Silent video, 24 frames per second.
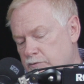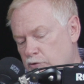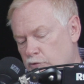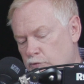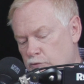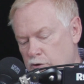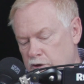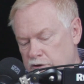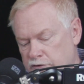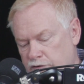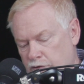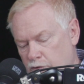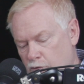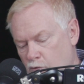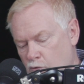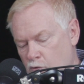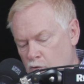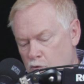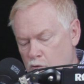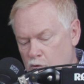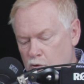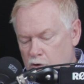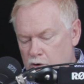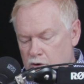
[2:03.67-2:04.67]
him to run
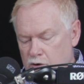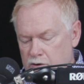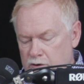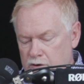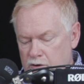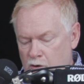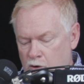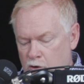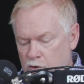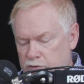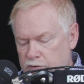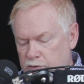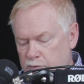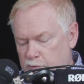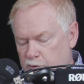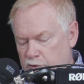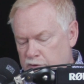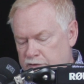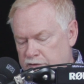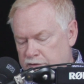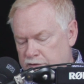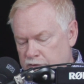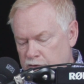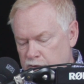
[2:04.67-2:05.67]
toward or to
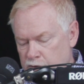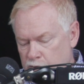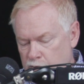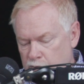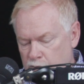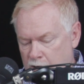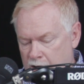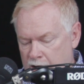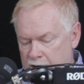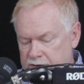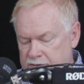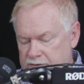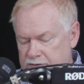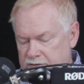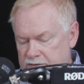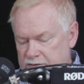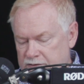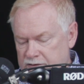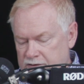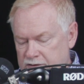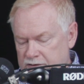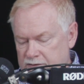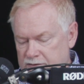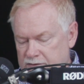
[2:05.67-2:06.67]
pursue
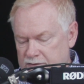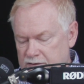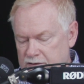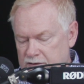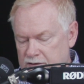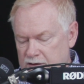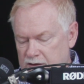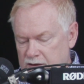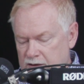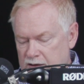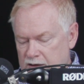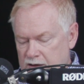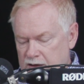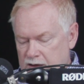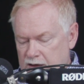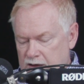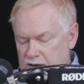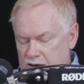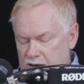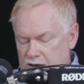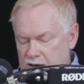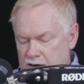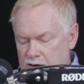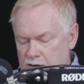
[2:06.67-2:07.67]
righteousness.
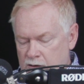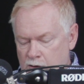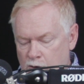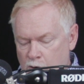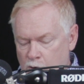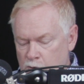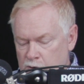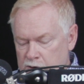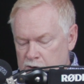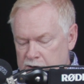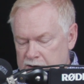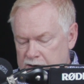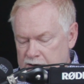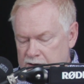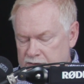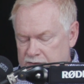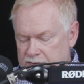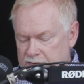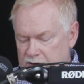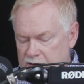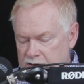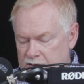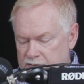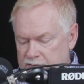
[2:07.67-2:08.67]
And
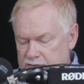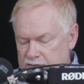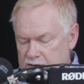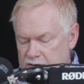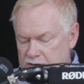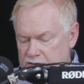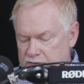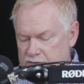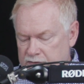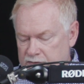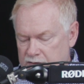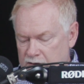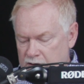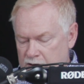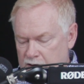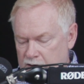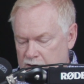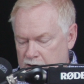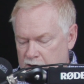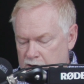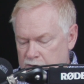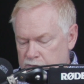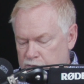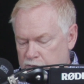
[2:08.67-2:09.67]
holiness is this uh,
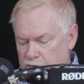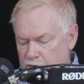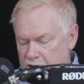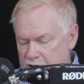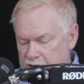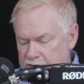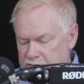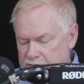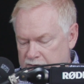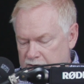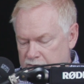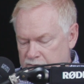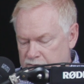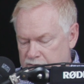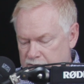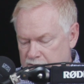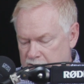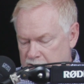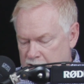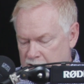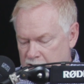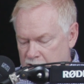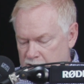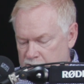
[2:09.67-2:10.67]
contrastive
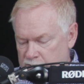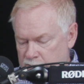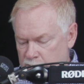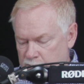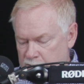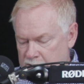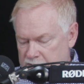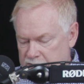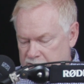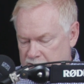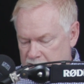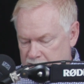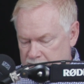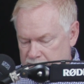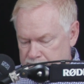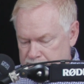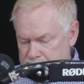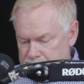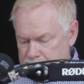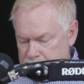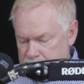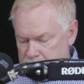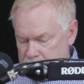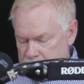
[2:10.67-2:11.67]
characteristic.
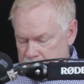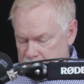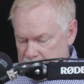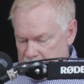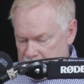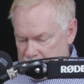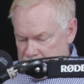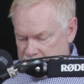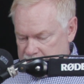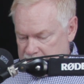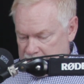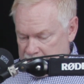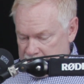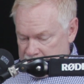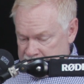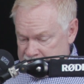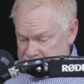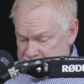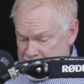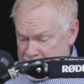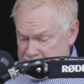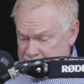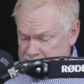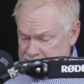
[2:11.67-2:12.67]
It's the
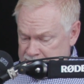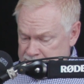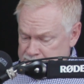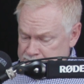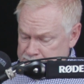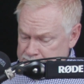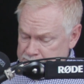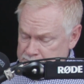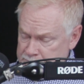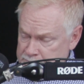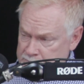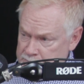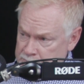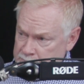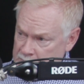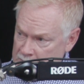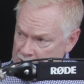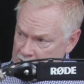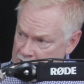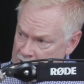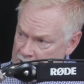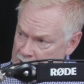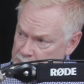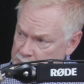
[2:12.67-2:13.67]
exact
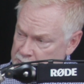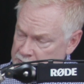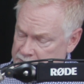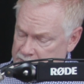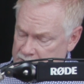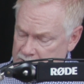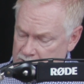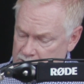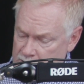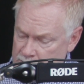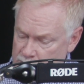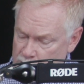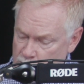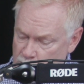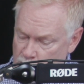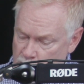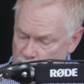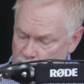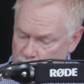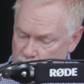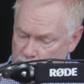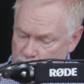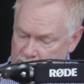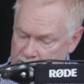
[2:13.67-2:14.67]
opposite of the
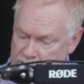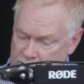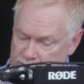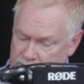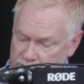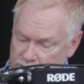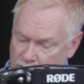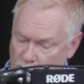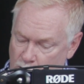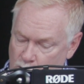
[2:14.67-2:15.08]
world around us.